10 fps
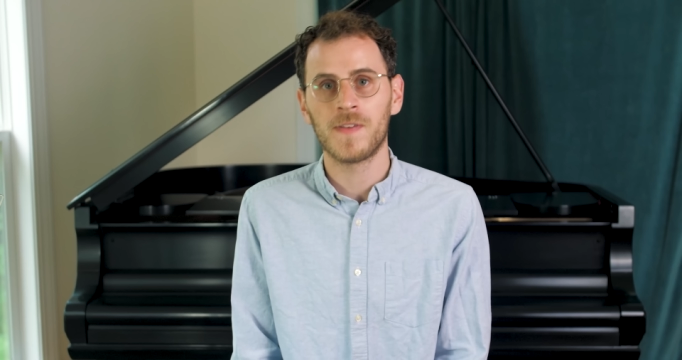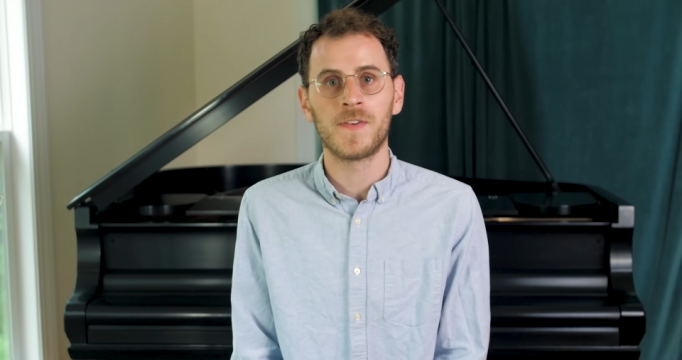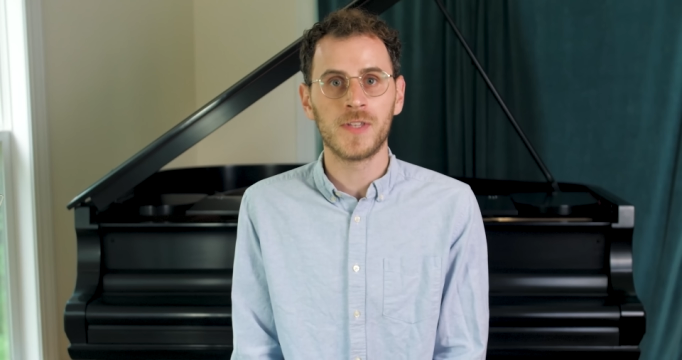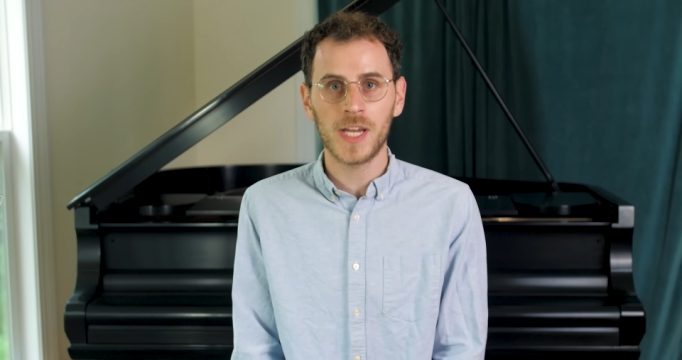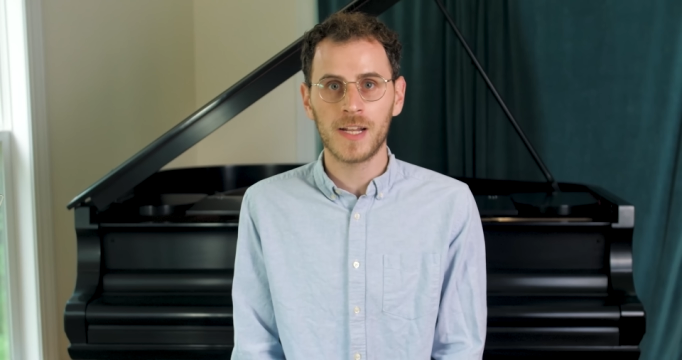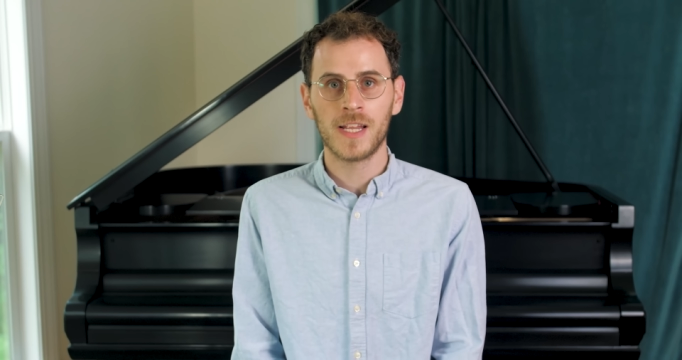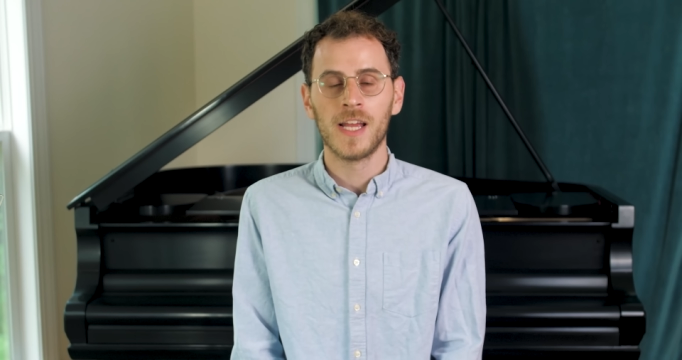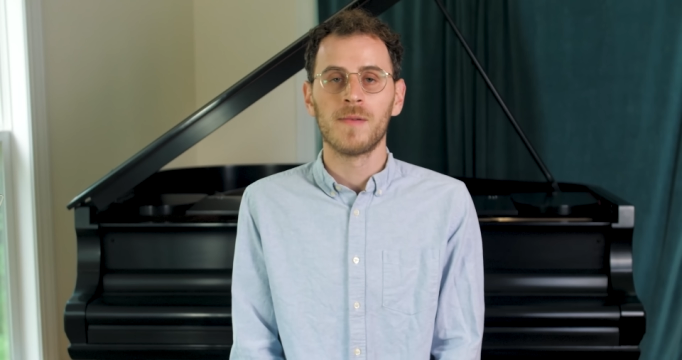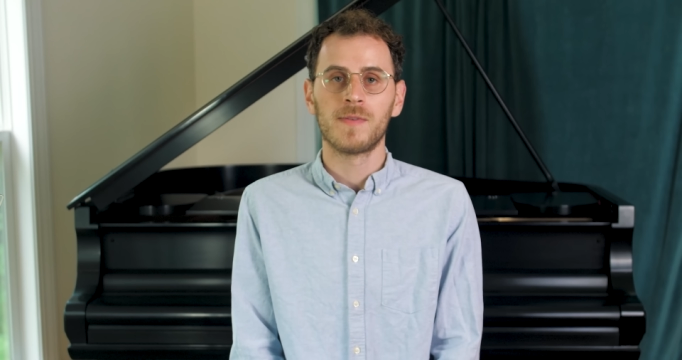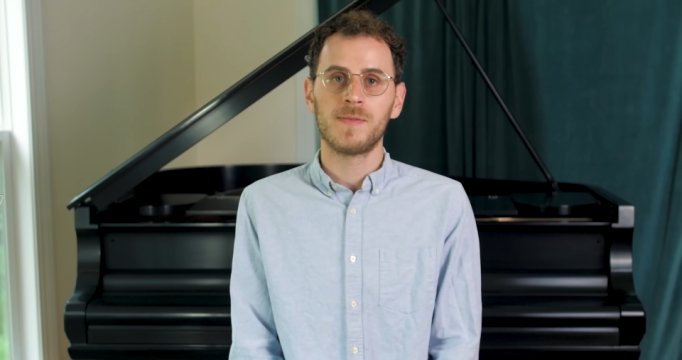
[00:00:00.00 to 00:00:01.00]
If you did,
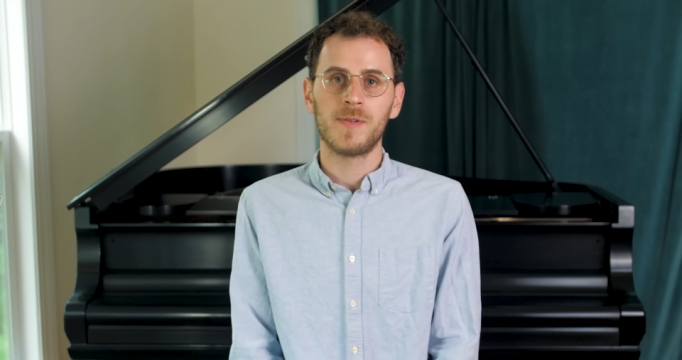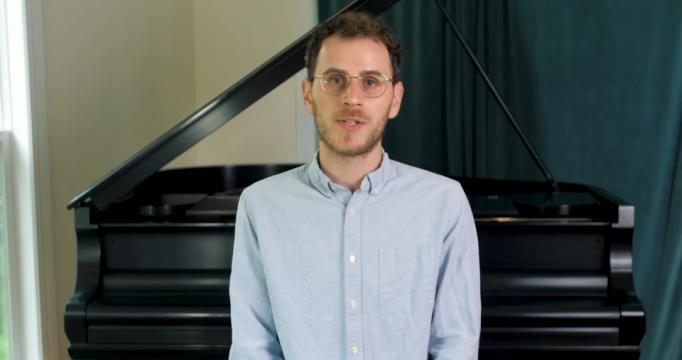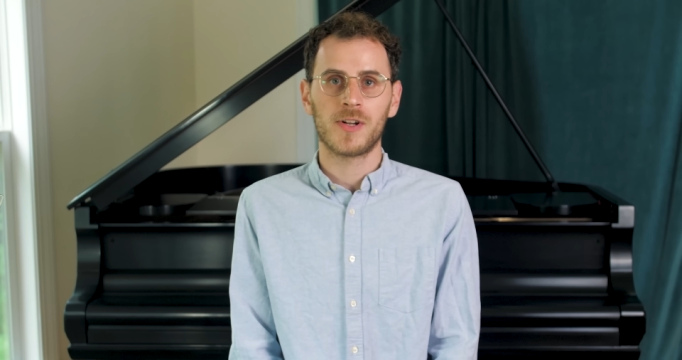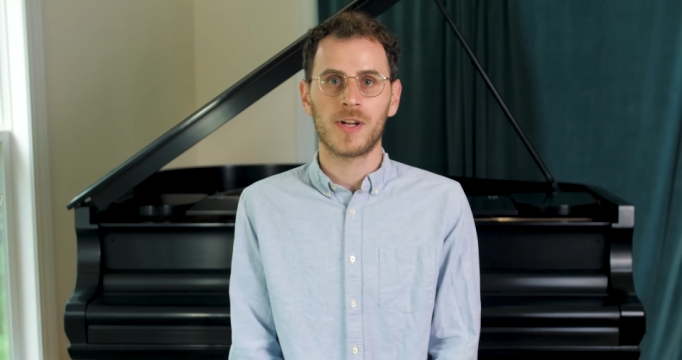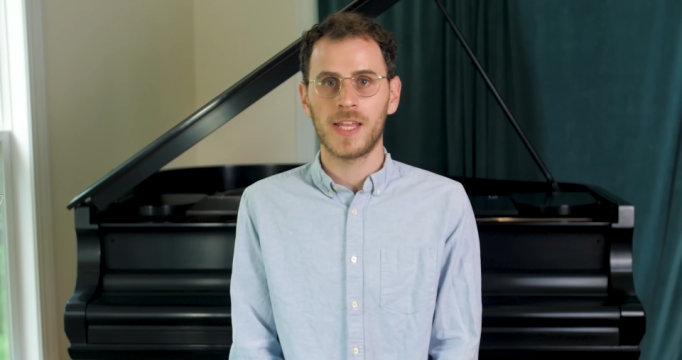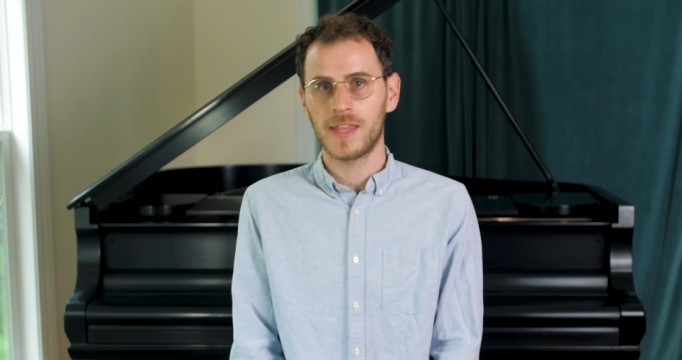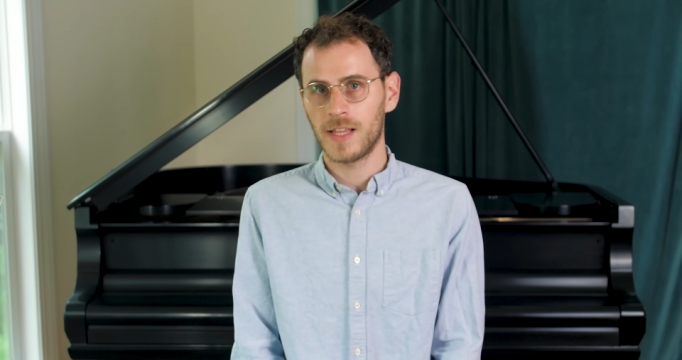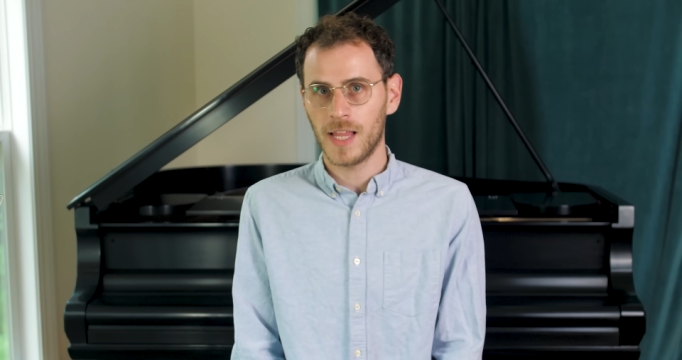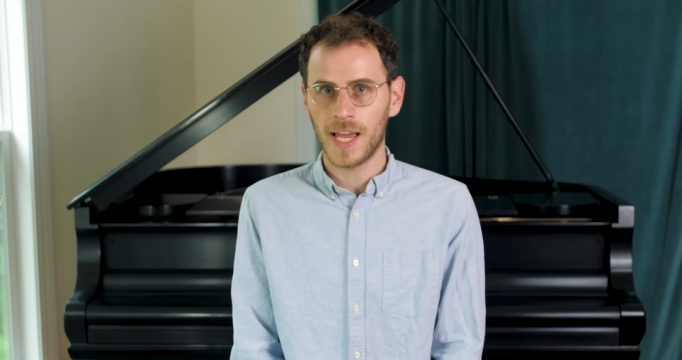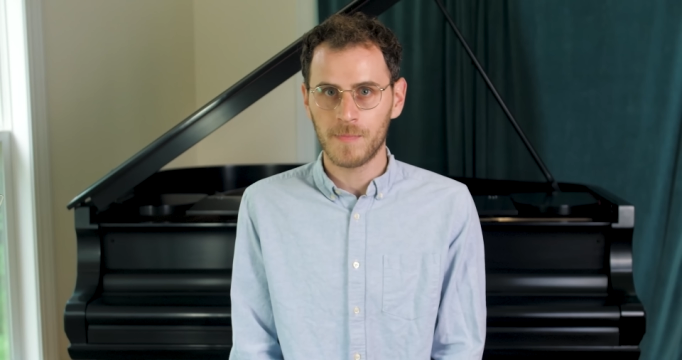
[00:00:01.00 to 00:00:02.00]
please be sure to hit
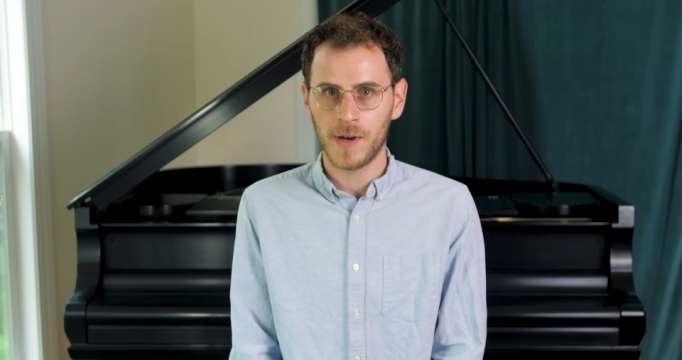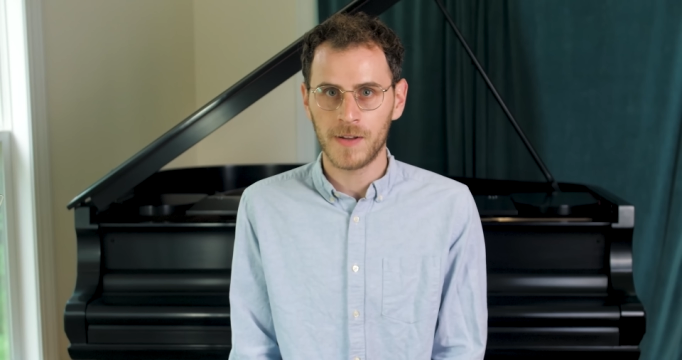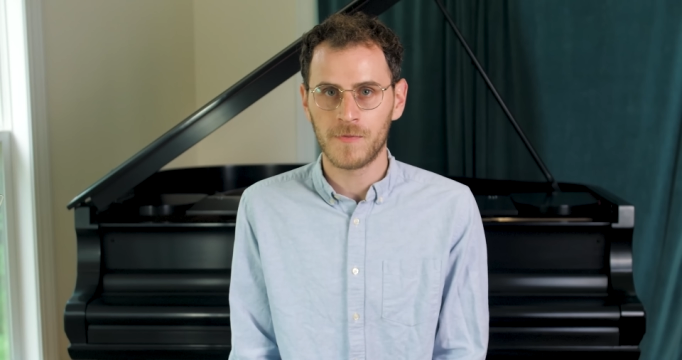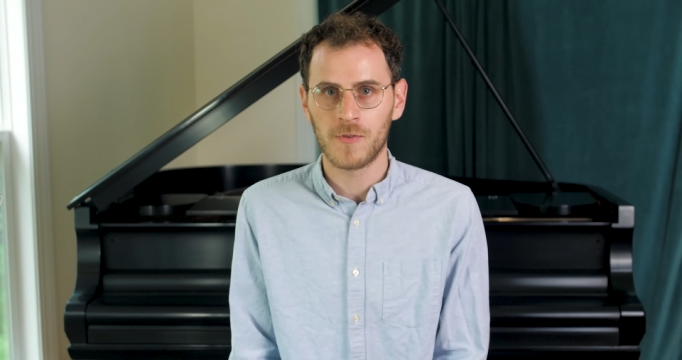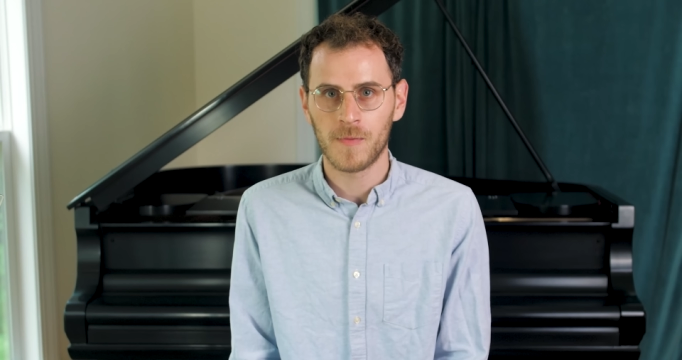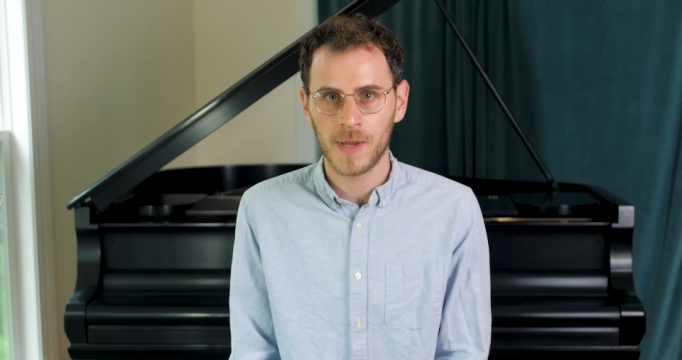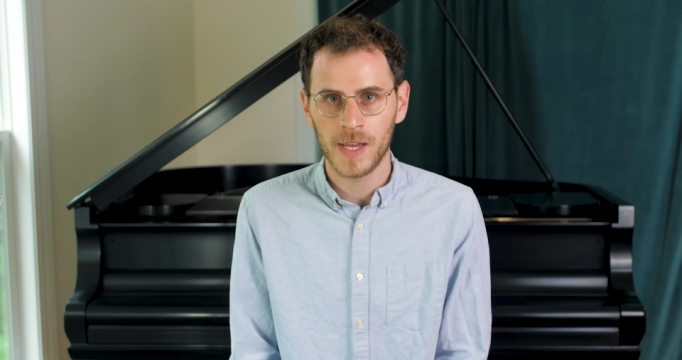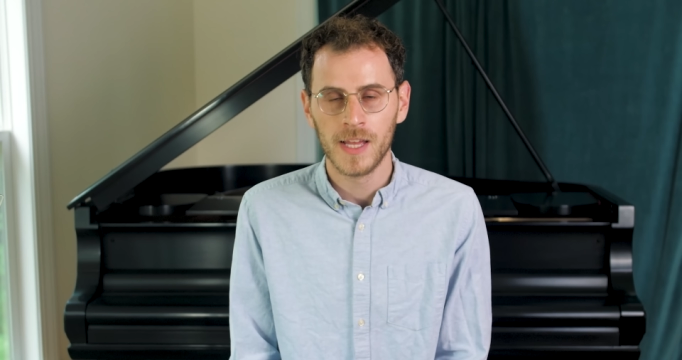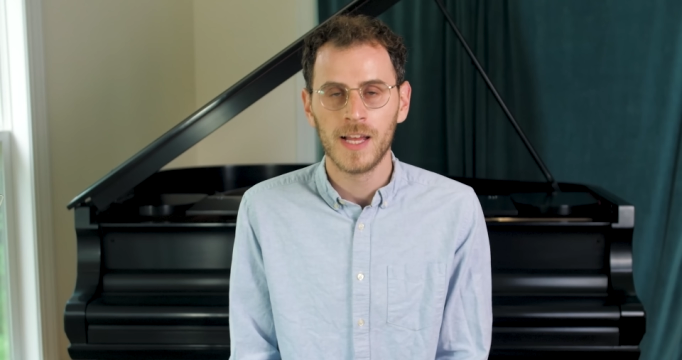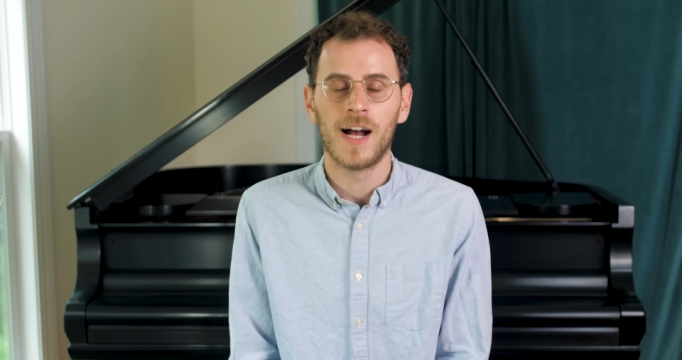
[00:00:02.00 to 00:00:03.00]
the like button for
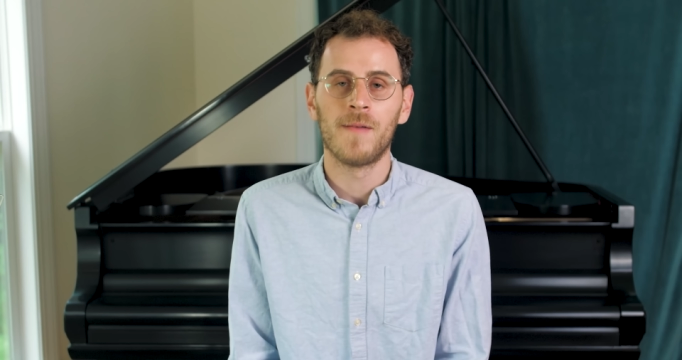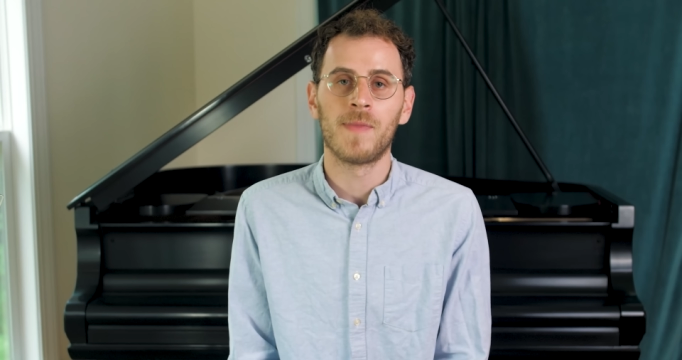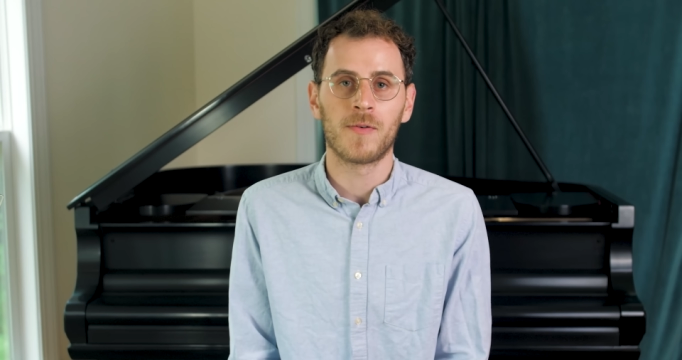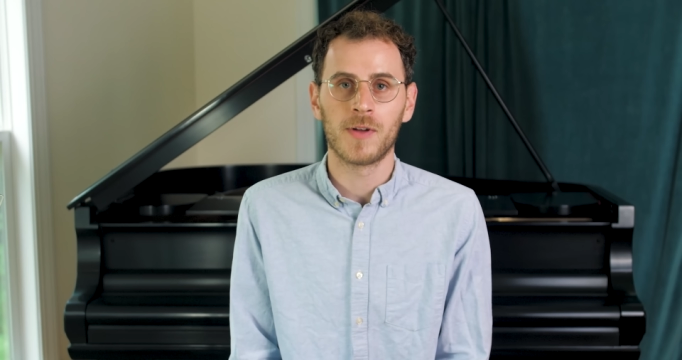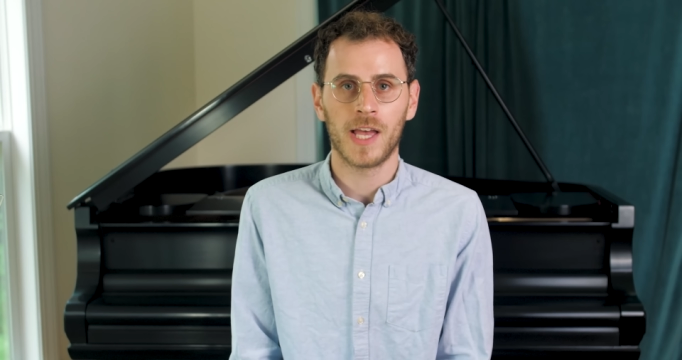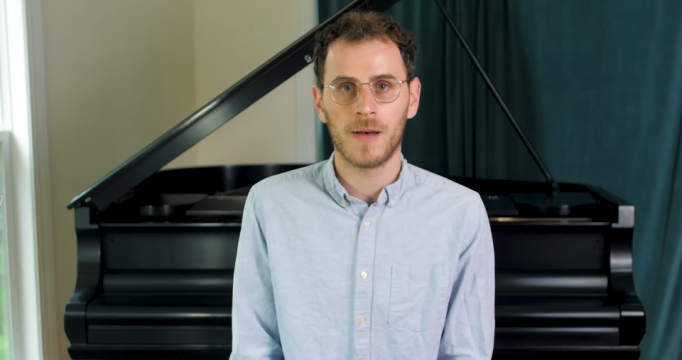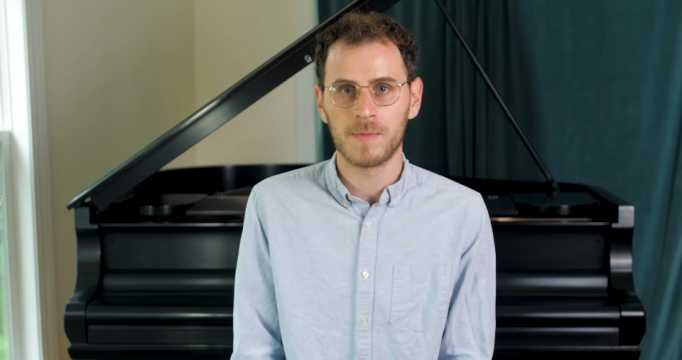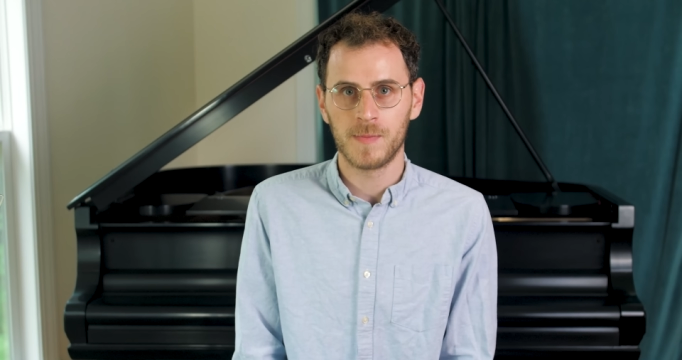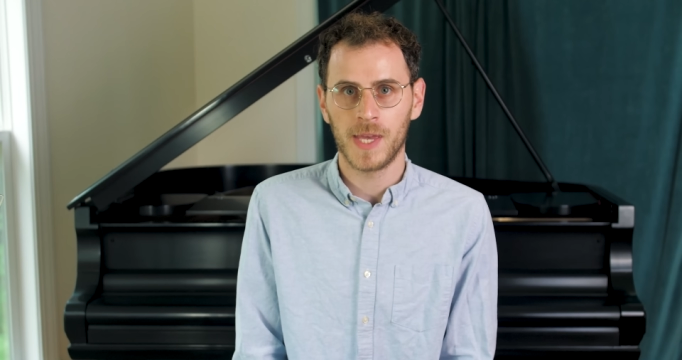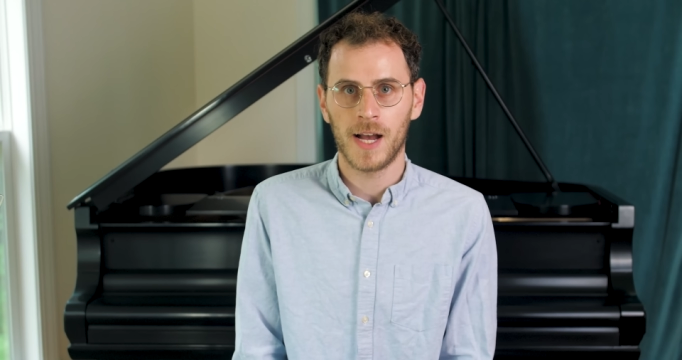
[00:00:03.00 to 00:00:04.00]
me. That really
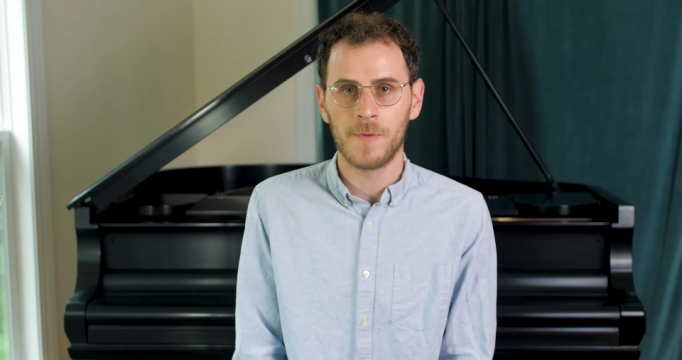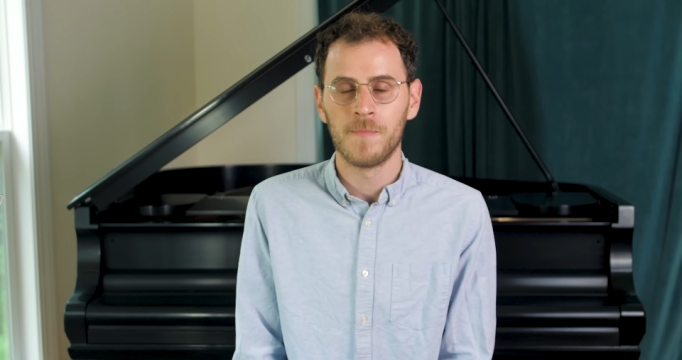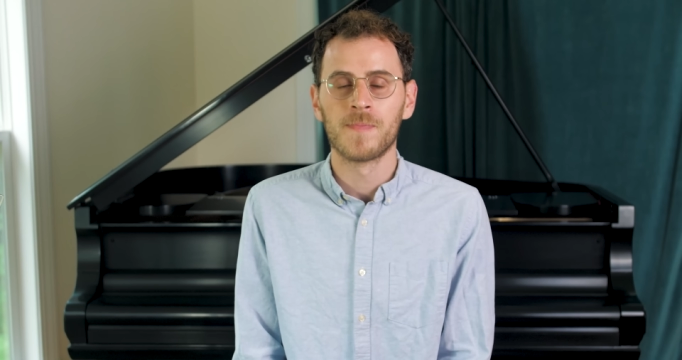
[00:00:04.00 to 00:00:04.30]
helps me out.